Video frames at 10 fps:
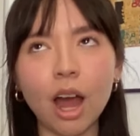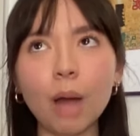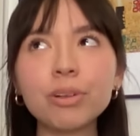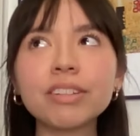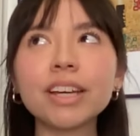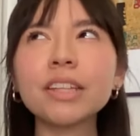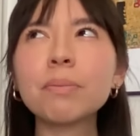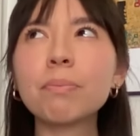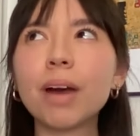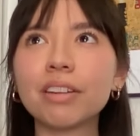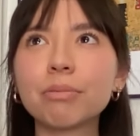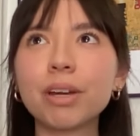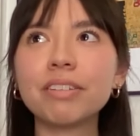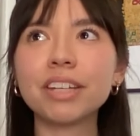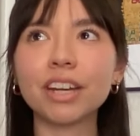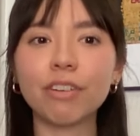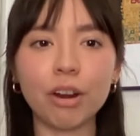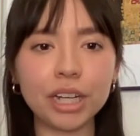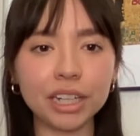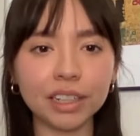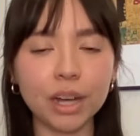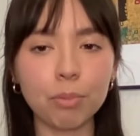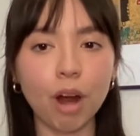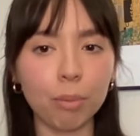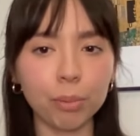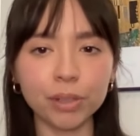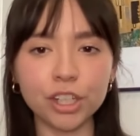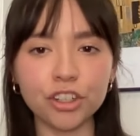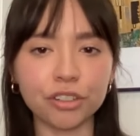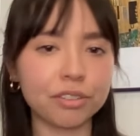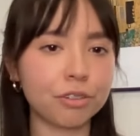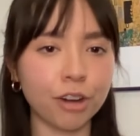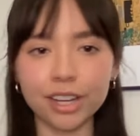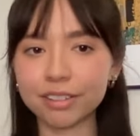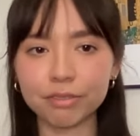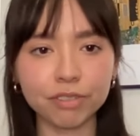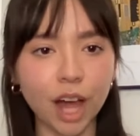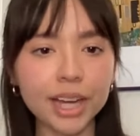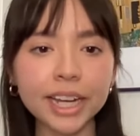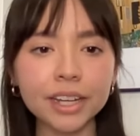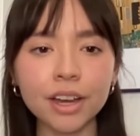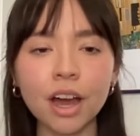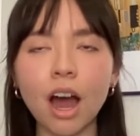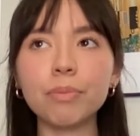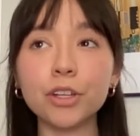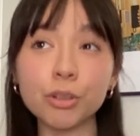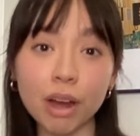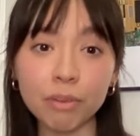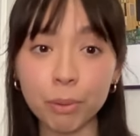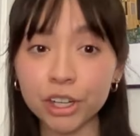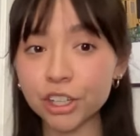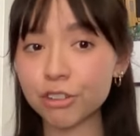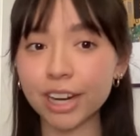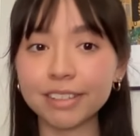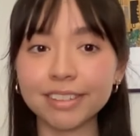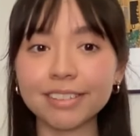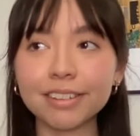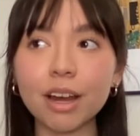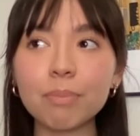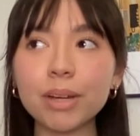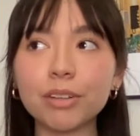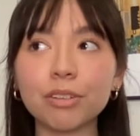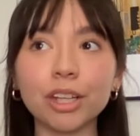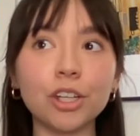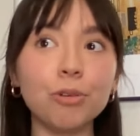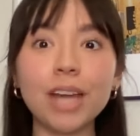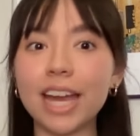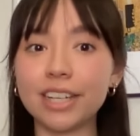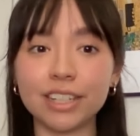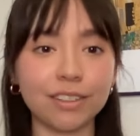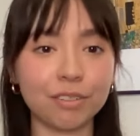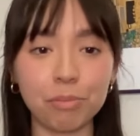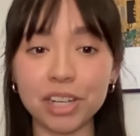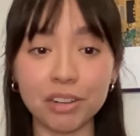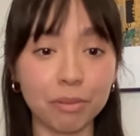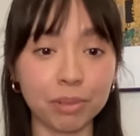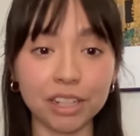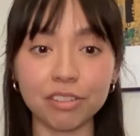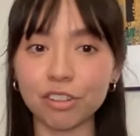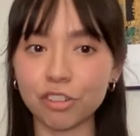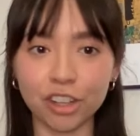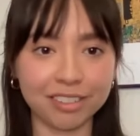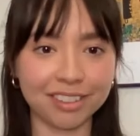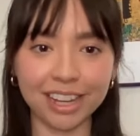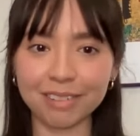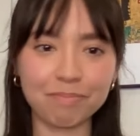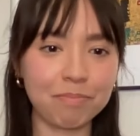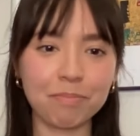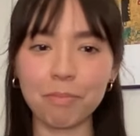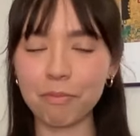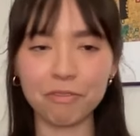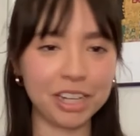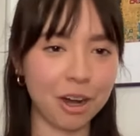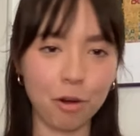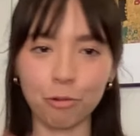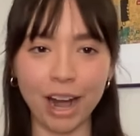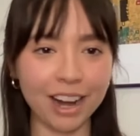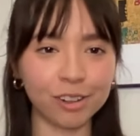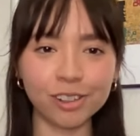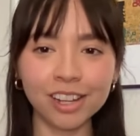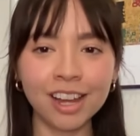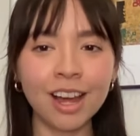I would say the best ways to get around Italy are probably just trains and flying. They do have a pretty good train system, and so, like, you can get to so many different places just, like, via rail,